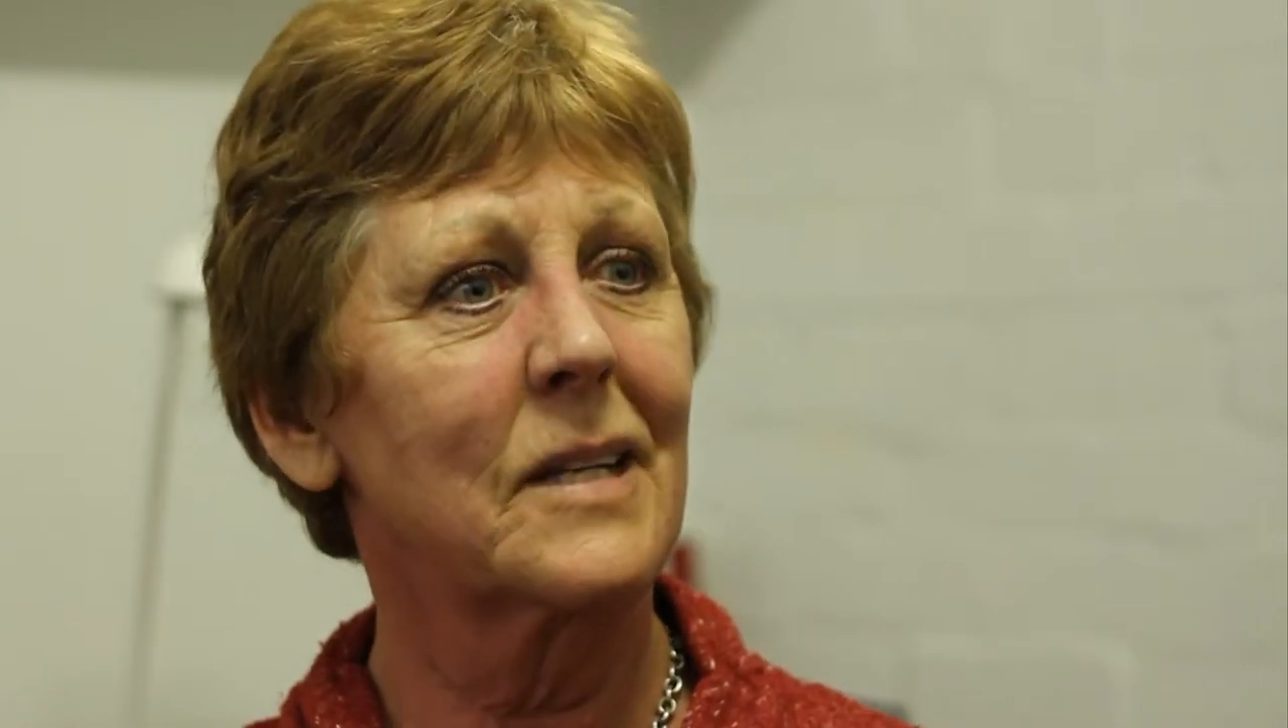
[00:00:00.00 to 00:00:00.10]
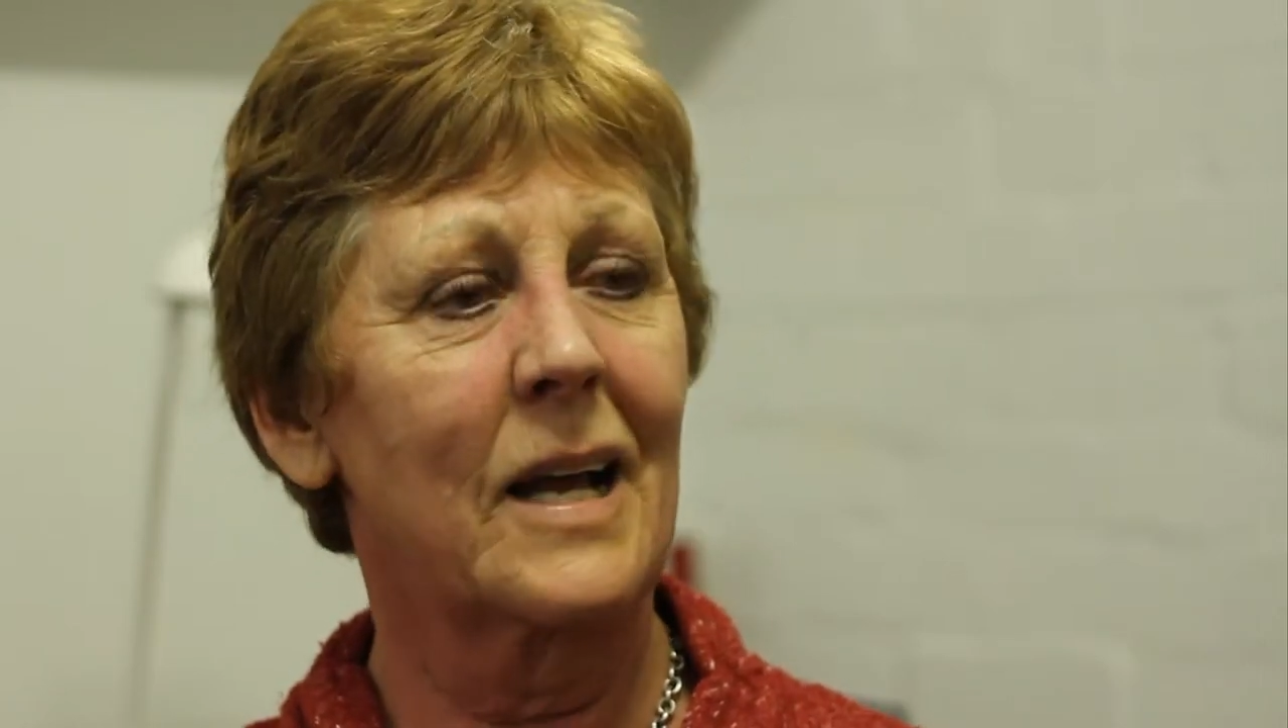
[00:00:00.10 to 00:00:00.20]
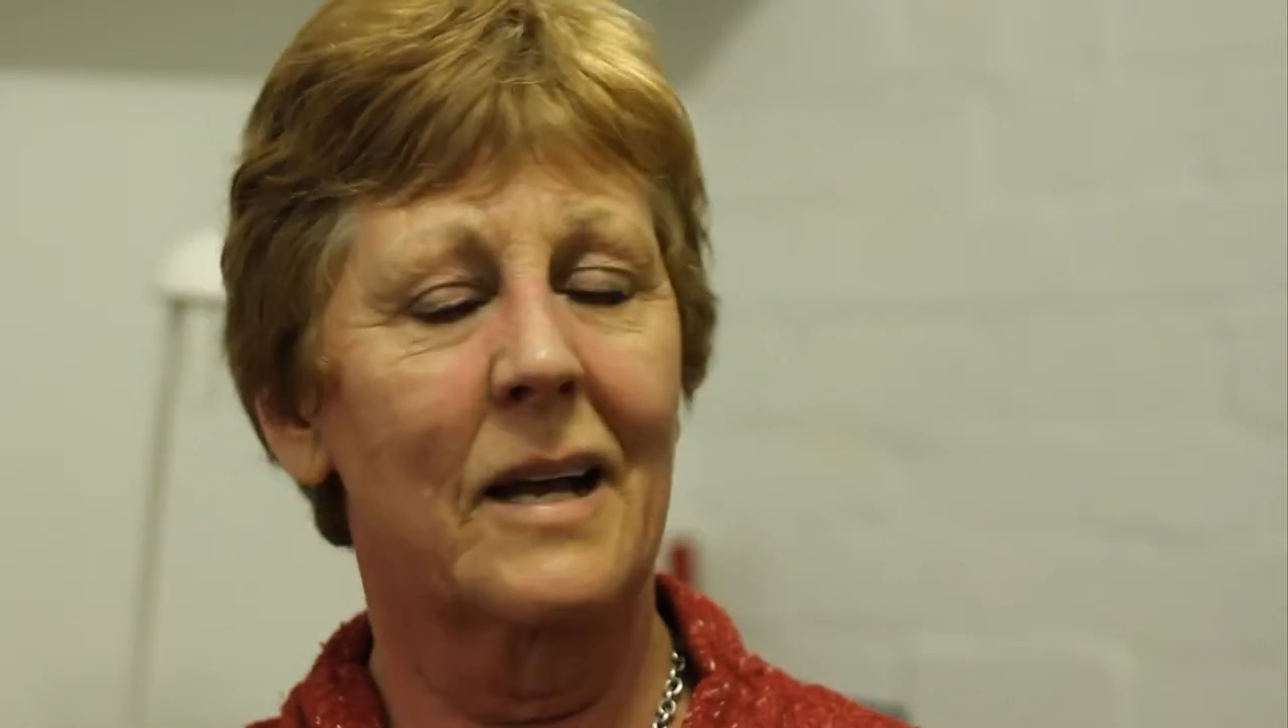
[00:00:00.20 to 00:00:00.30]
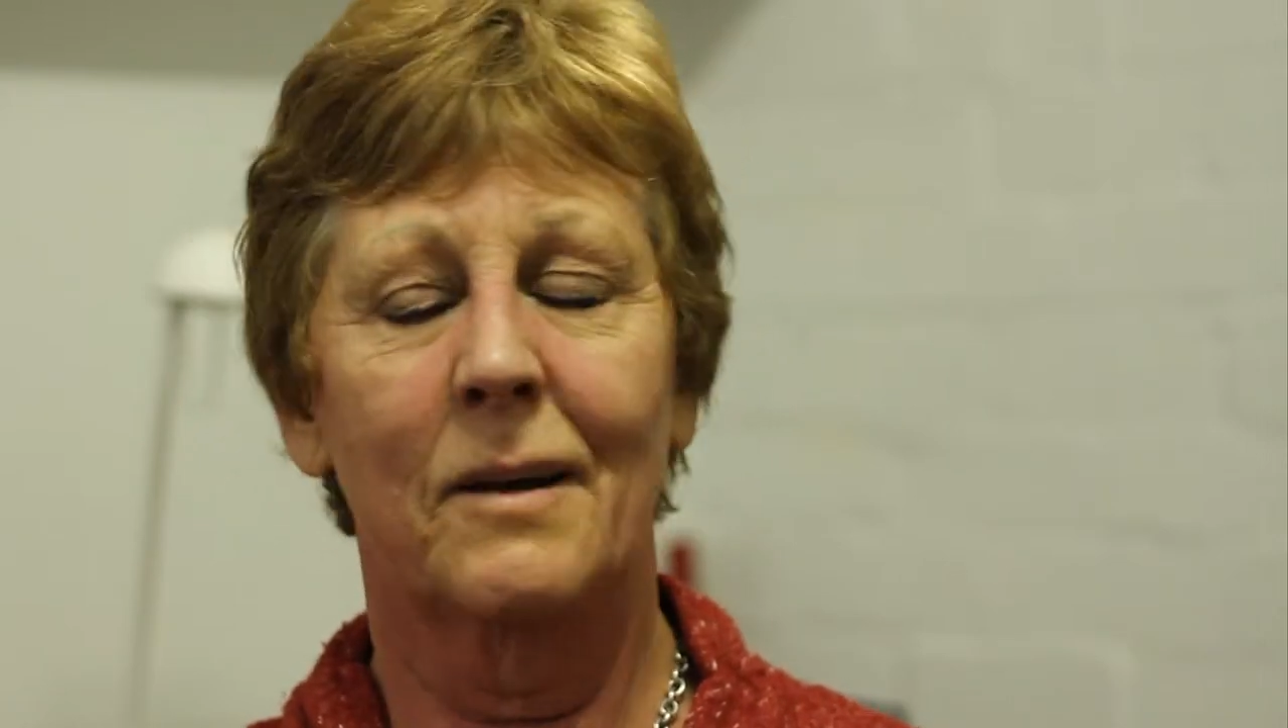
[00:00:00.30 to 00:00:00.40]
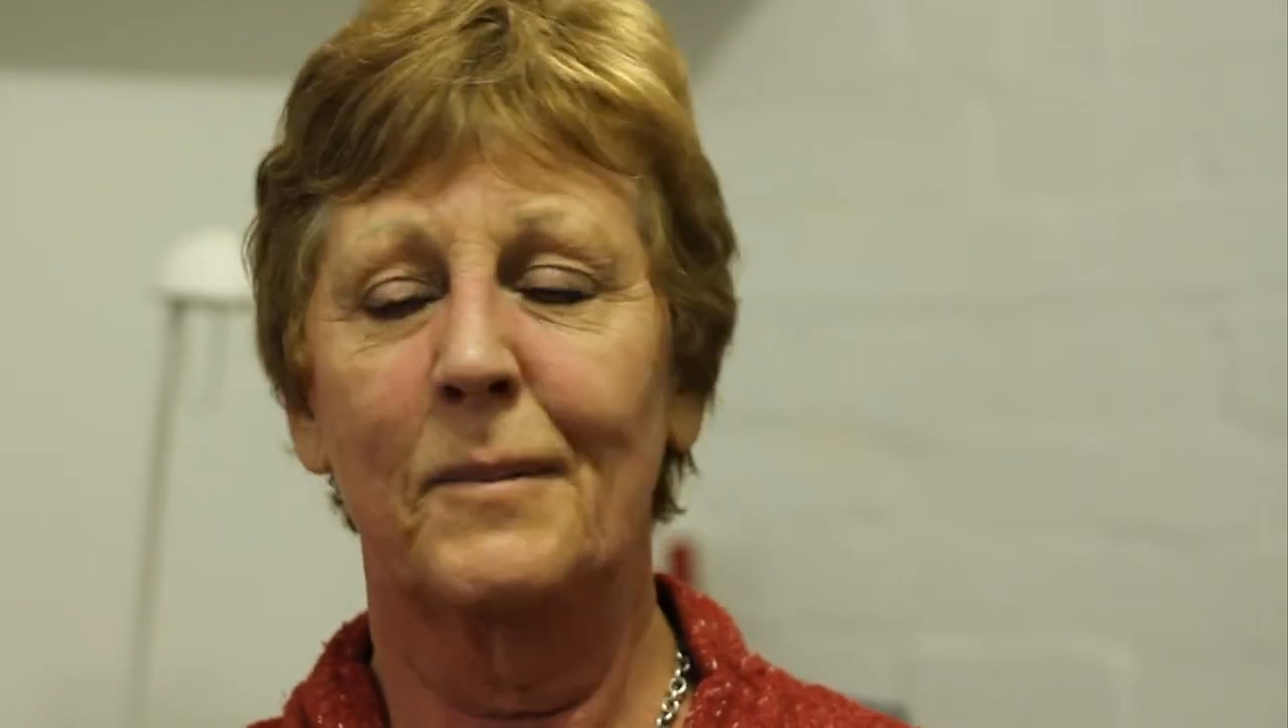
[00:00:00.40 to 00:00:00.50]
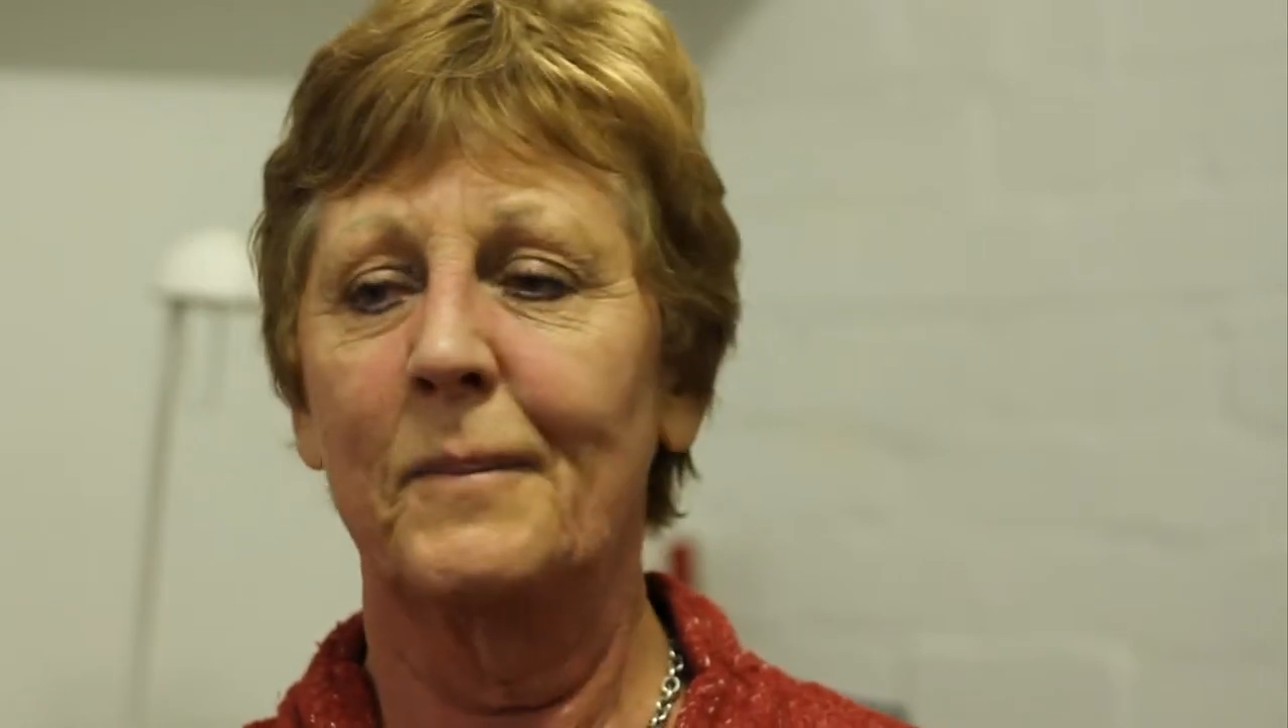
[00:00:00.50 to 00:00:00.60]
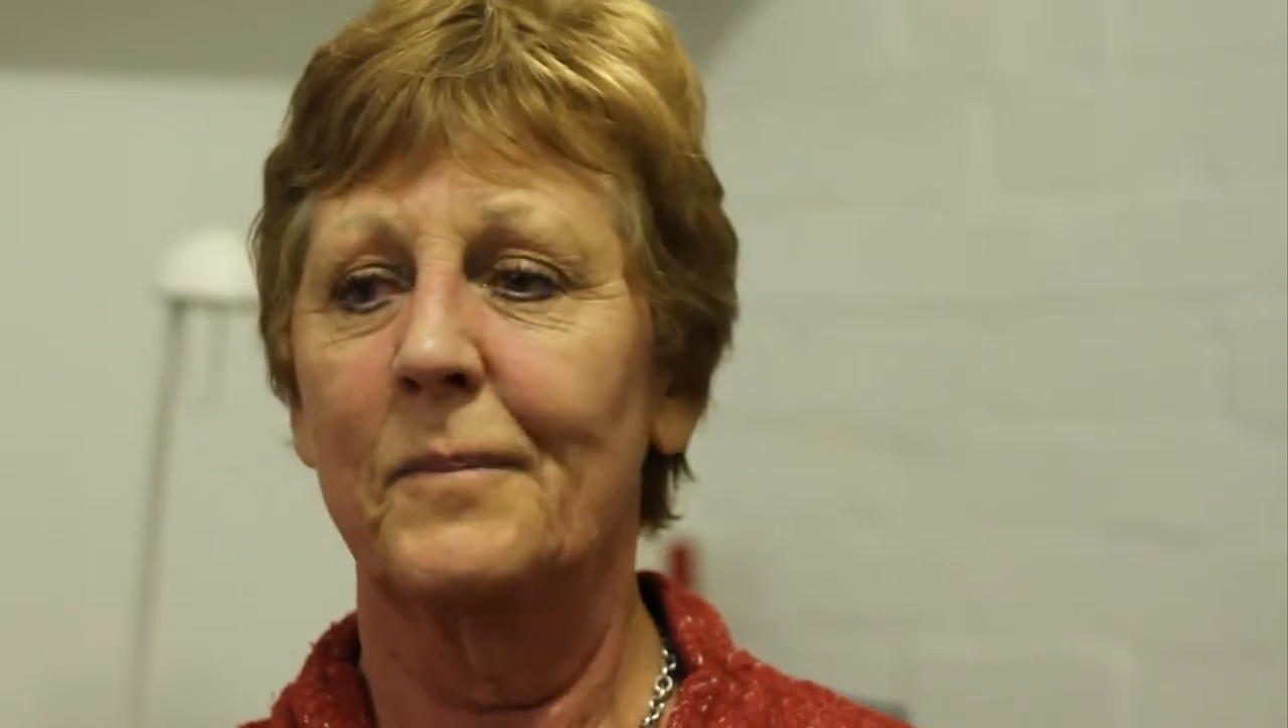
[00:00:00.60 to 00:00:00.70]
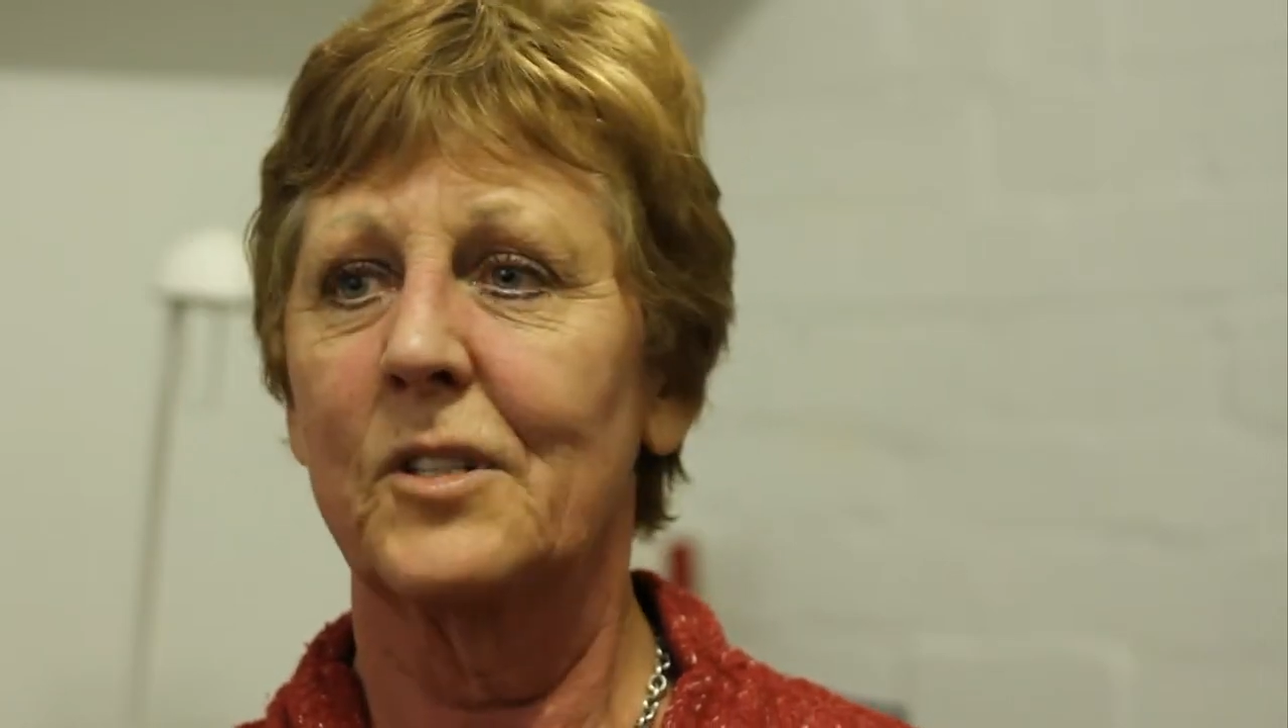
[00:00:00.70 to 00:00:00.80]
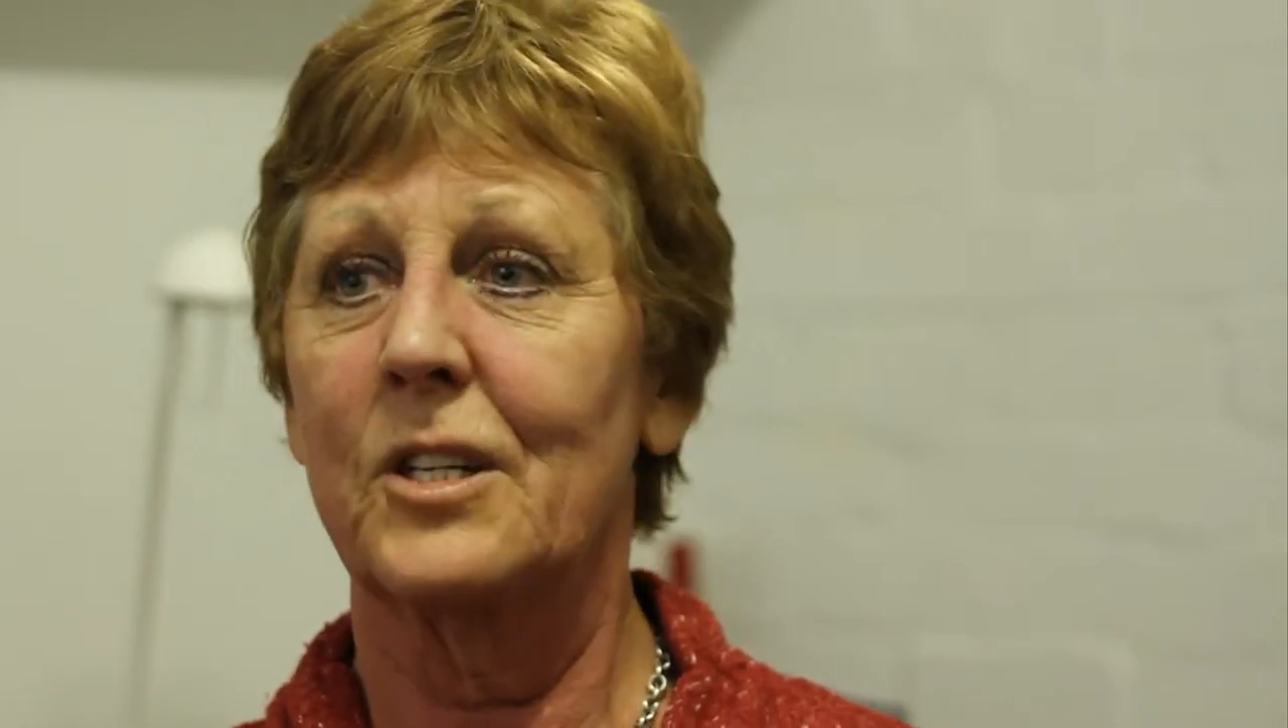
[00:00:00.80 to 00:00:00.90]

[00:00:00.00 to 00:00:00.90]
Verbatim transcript: Um,